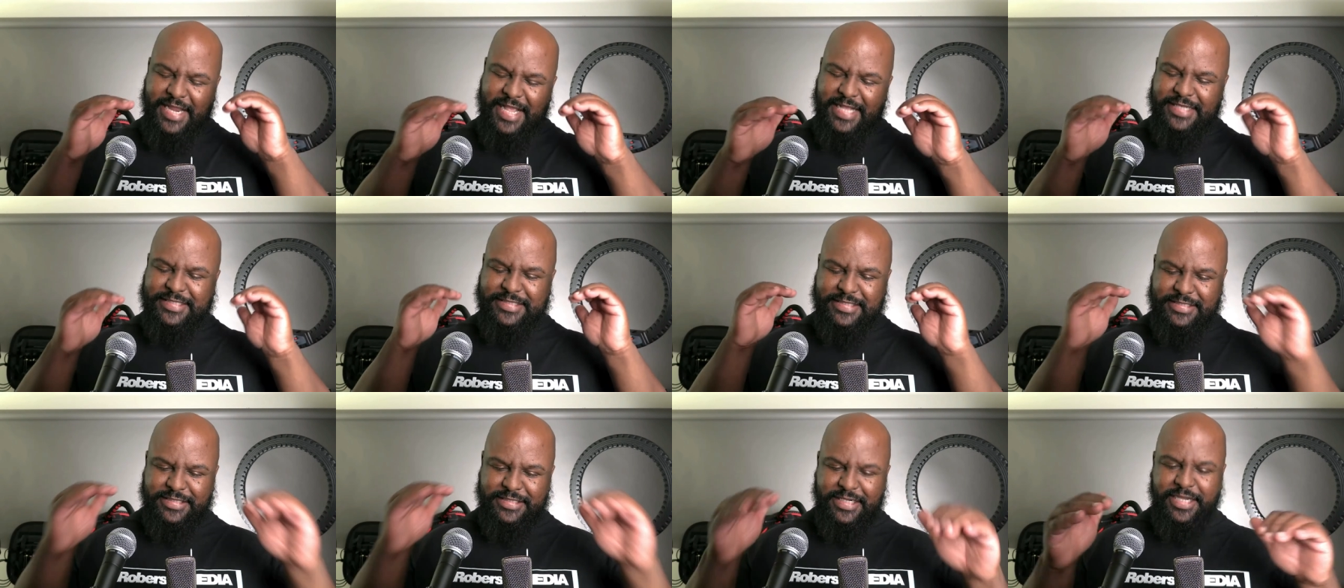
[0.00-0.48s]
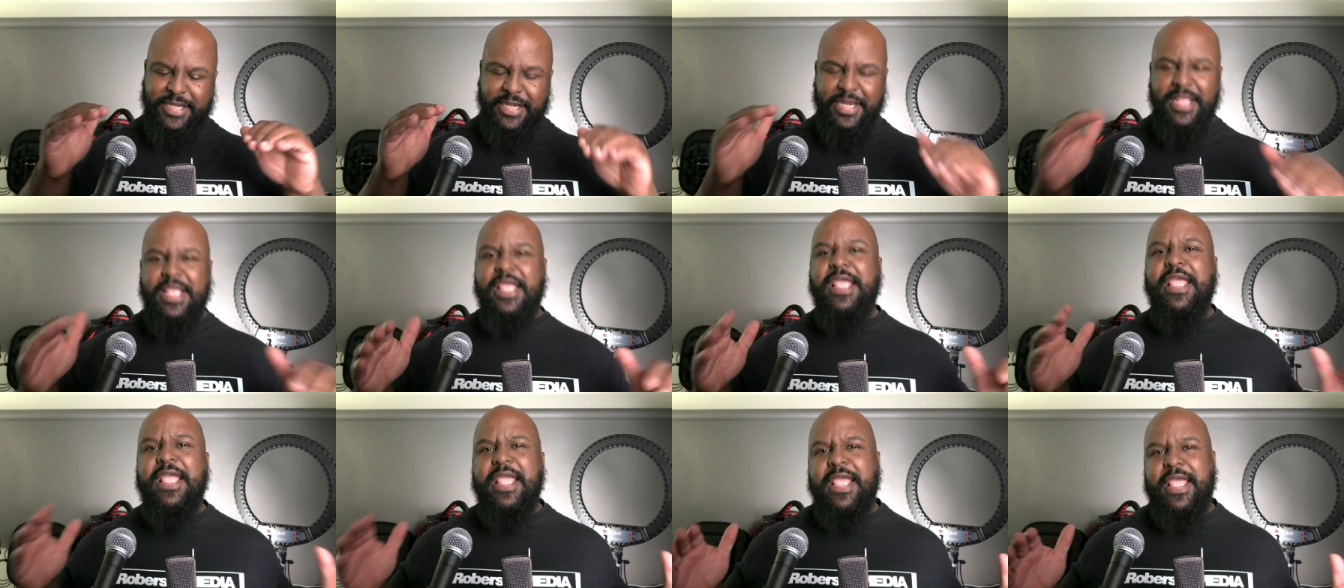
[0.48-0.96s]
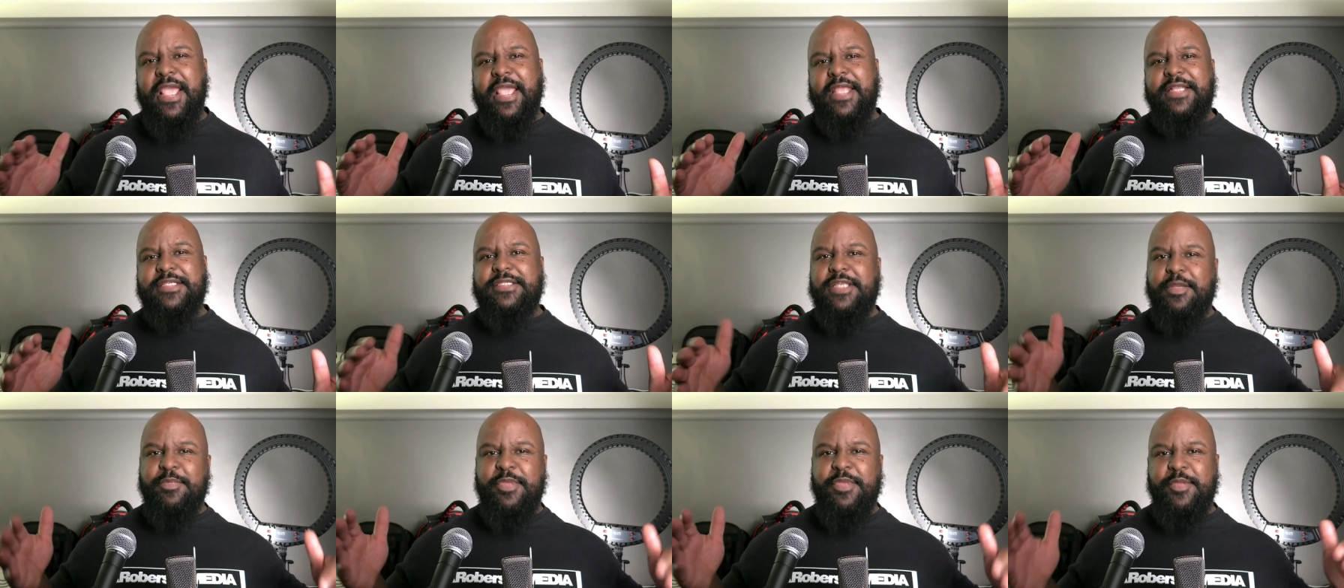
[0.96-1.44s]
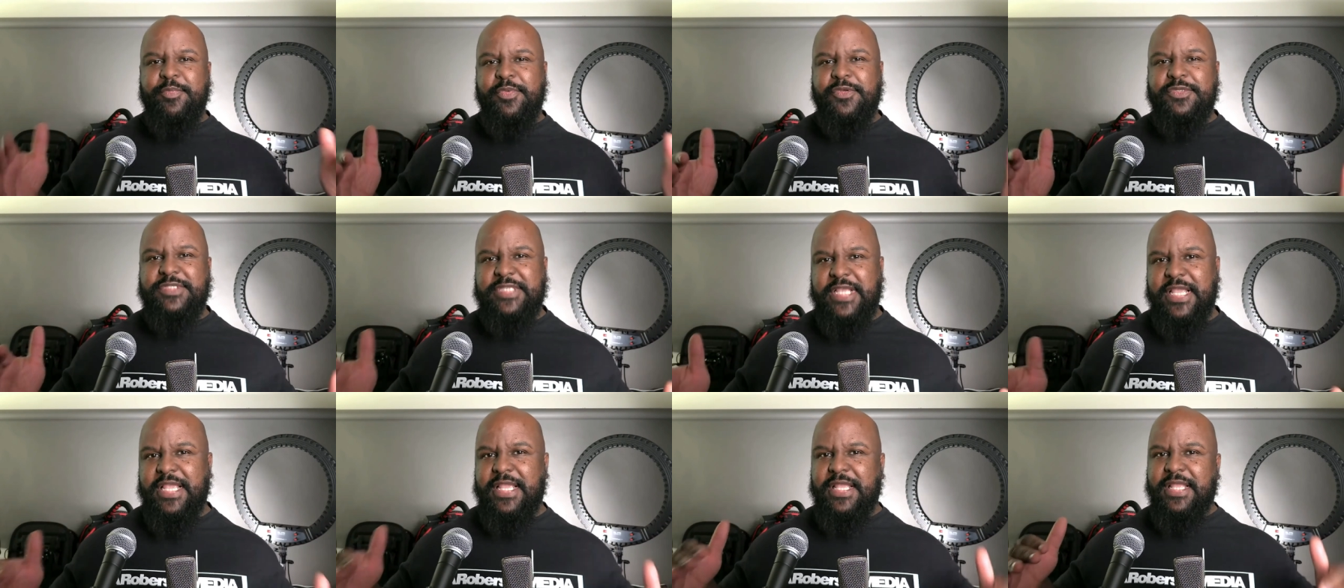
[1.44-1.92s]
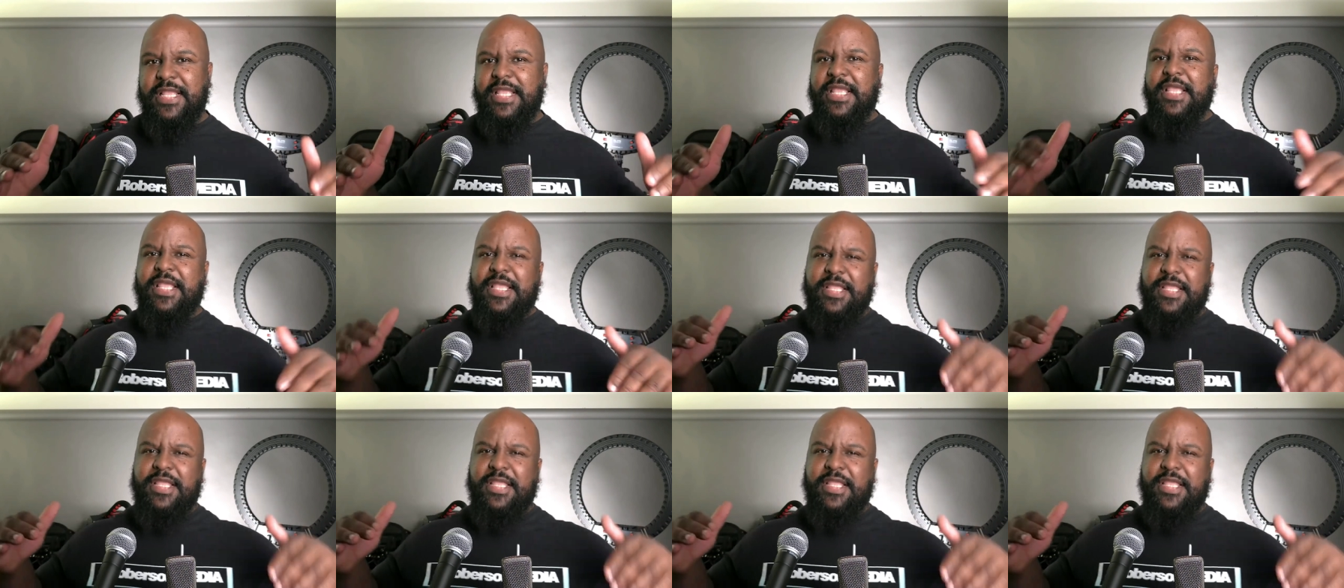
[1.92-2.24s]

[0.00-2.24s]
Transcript: That's done. And some people say